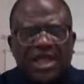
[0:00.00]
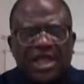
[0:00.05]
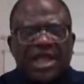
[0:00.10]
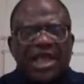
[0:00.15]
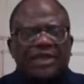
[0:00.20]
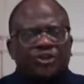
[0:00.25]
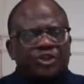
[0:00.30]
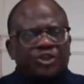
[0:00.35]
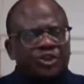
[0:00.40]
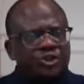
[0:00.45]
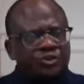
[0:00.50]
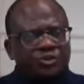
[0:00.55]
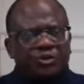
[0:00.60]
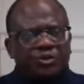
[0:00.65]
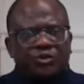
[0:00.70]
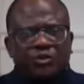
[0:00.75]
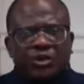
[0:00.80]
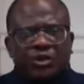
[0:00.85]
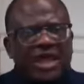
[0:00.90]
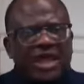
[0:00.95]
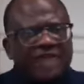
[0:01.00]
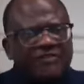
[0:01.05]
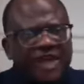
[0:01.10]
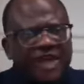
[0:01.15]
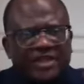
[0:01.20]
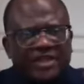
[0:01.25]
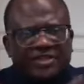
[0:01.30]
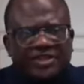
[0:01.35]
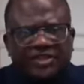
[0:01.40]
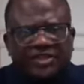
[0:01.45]
and you will have
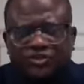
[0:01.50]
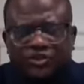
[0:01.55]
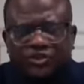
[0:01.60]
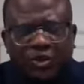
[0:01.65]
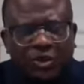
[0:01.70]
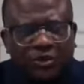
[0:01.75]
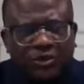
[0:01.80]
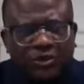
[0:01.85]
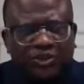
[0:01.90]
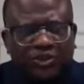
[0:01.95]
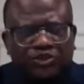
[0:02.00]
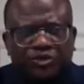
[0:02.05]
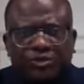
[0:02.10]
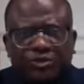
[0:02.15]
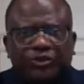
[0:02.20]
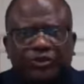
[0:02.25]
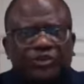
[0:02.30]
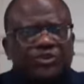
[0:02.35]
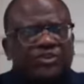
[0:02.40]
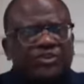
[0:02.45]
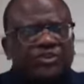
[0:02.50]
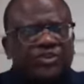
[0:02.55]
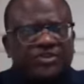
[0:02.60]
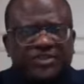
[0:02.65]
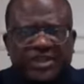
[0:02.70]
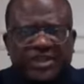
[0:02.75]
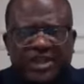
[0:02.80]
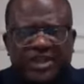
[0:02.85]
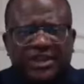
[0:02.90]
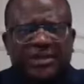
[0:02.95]
access to all these universities
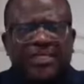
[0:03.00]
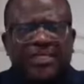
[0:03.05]
there,